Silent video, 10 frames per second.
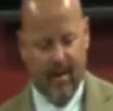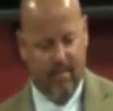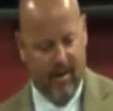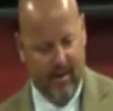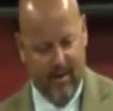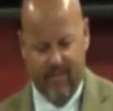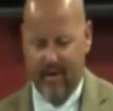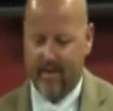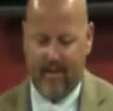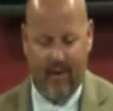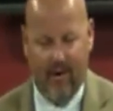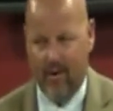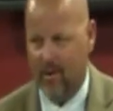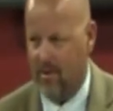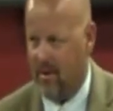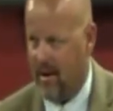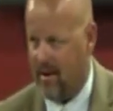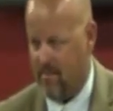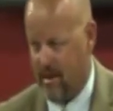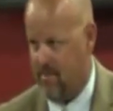but it affected a whole
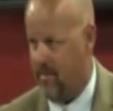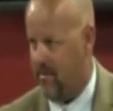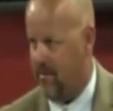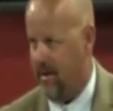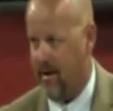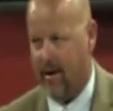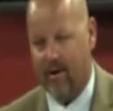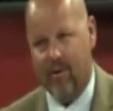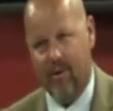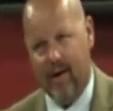lot of people in a whole